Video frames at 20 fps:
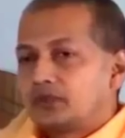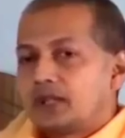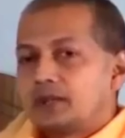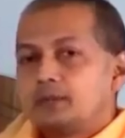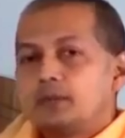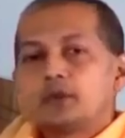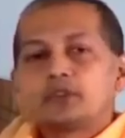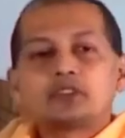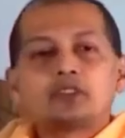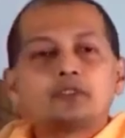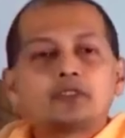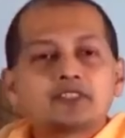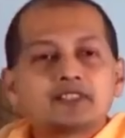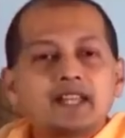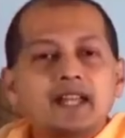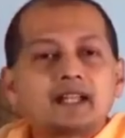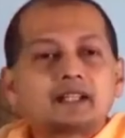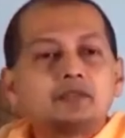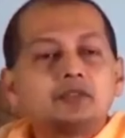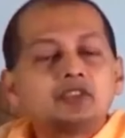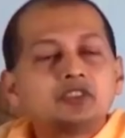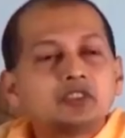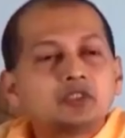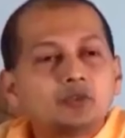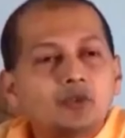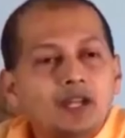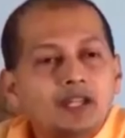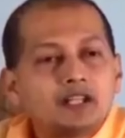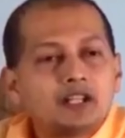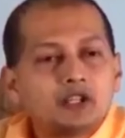most of us act, which is
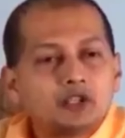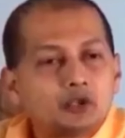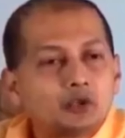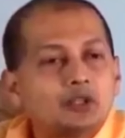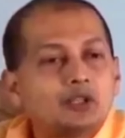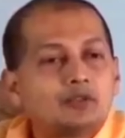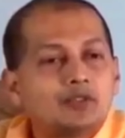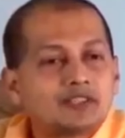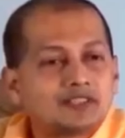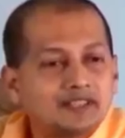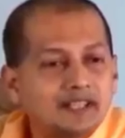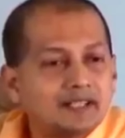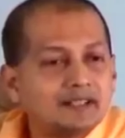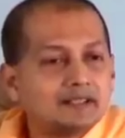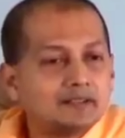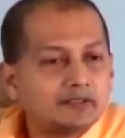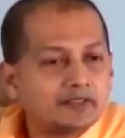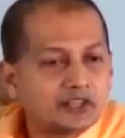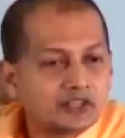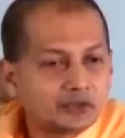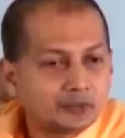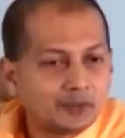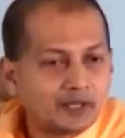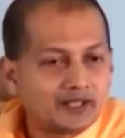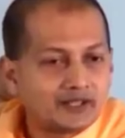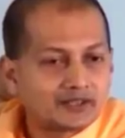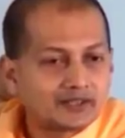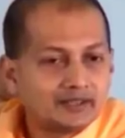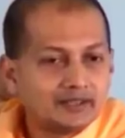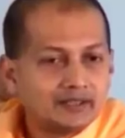why Arjuna was there in the first
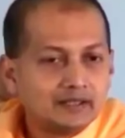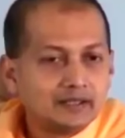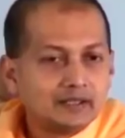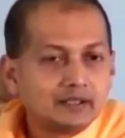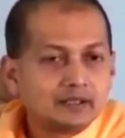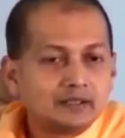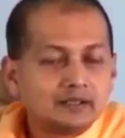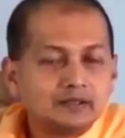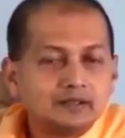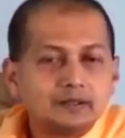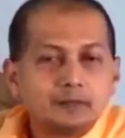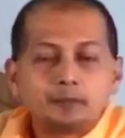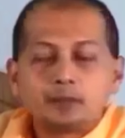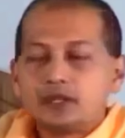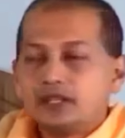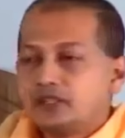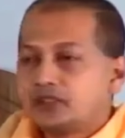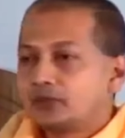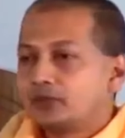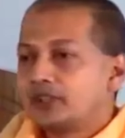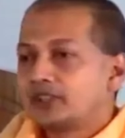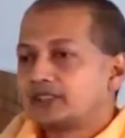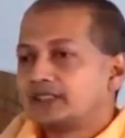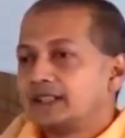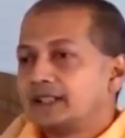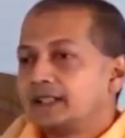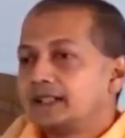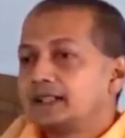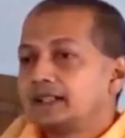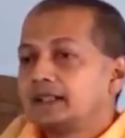place. The prince was
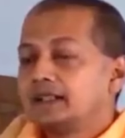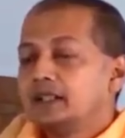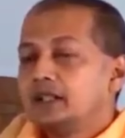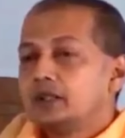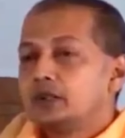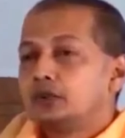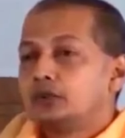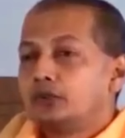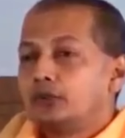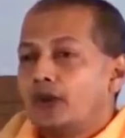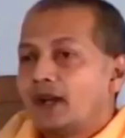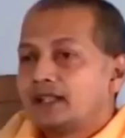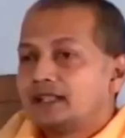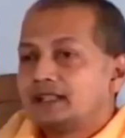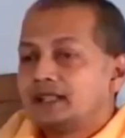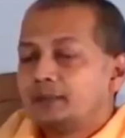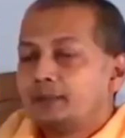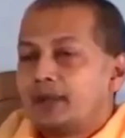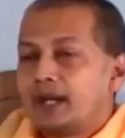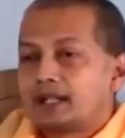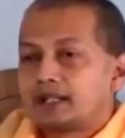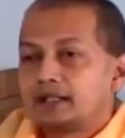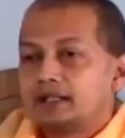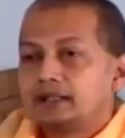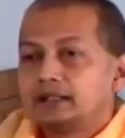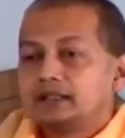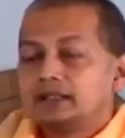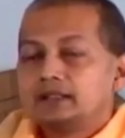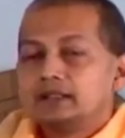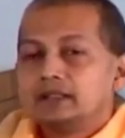there to fight the
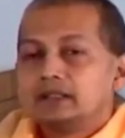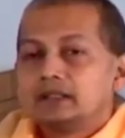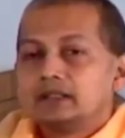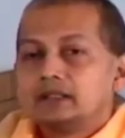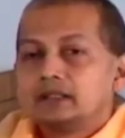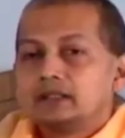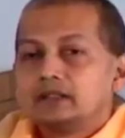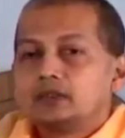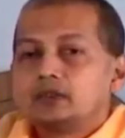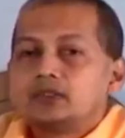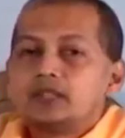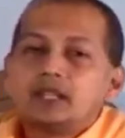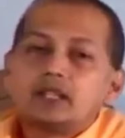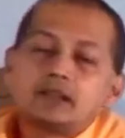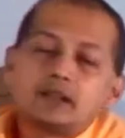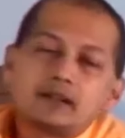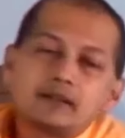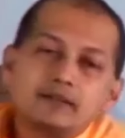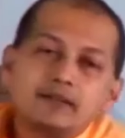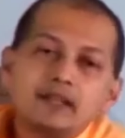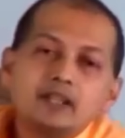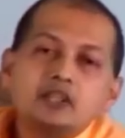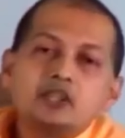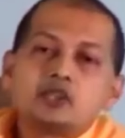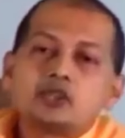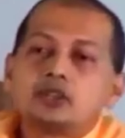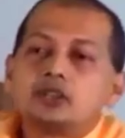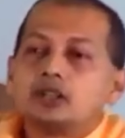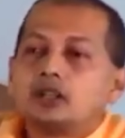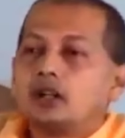battle, to take
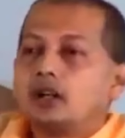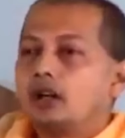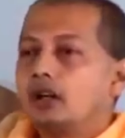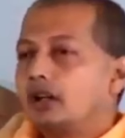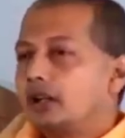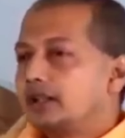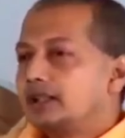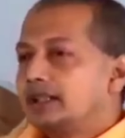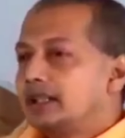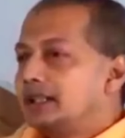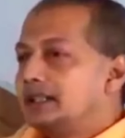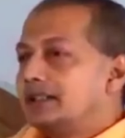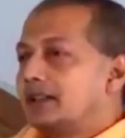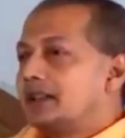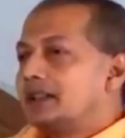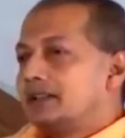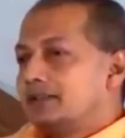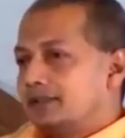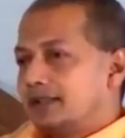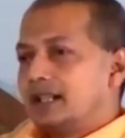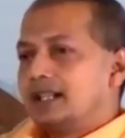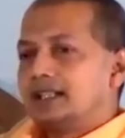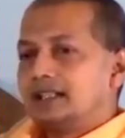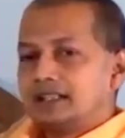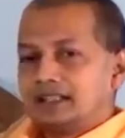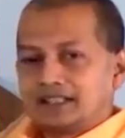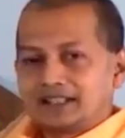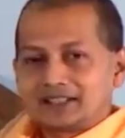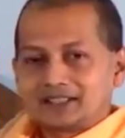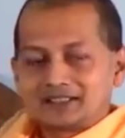revenge on the
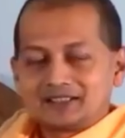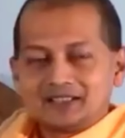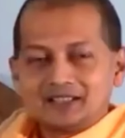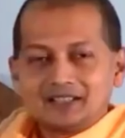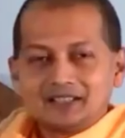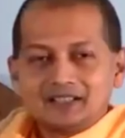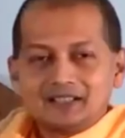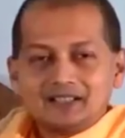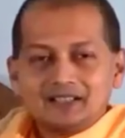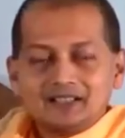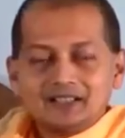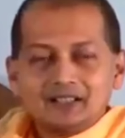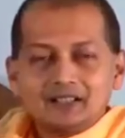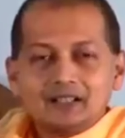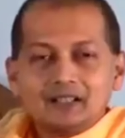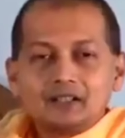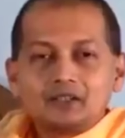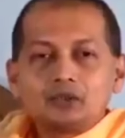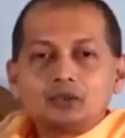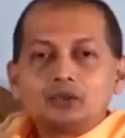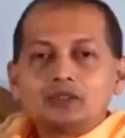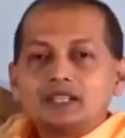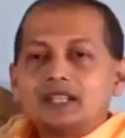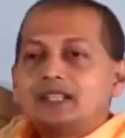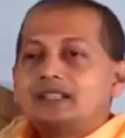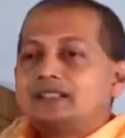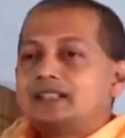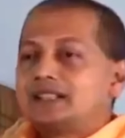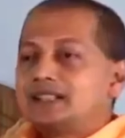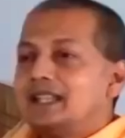villains, to
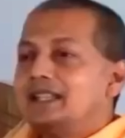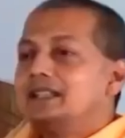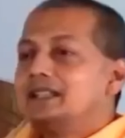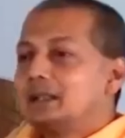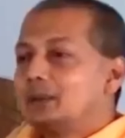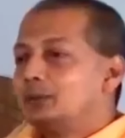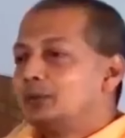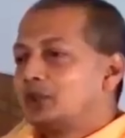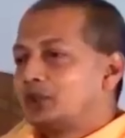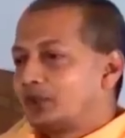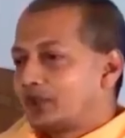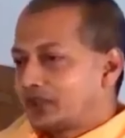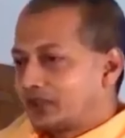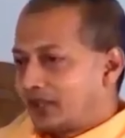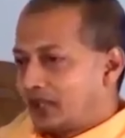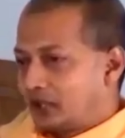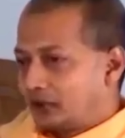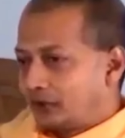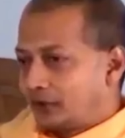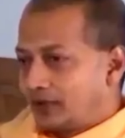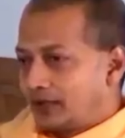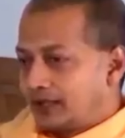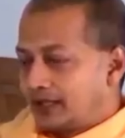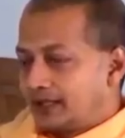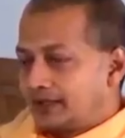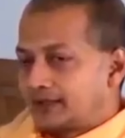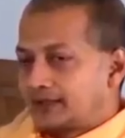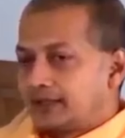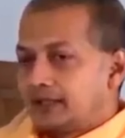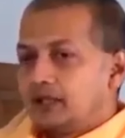take the kingdom which was rightfully
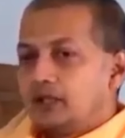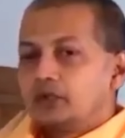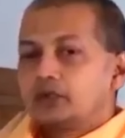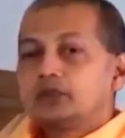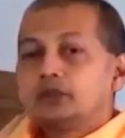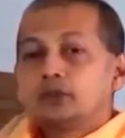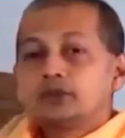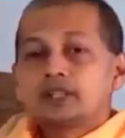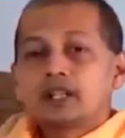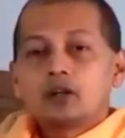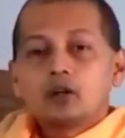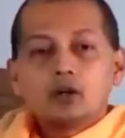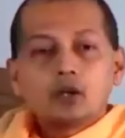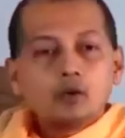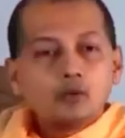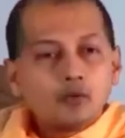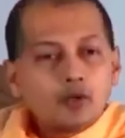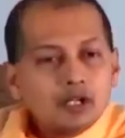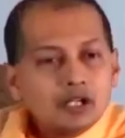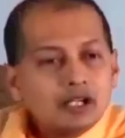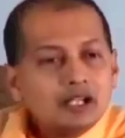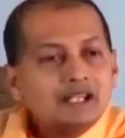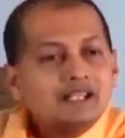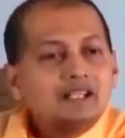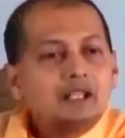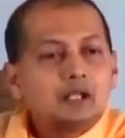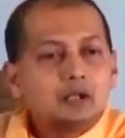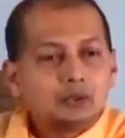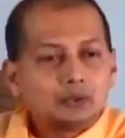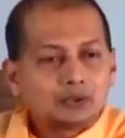his. So those are all worldly
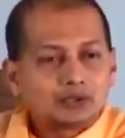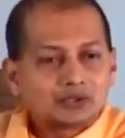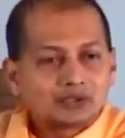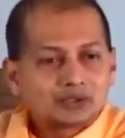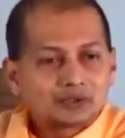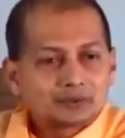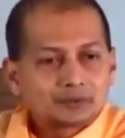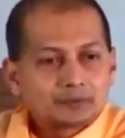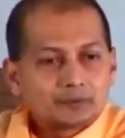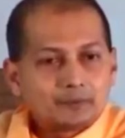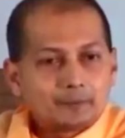goals.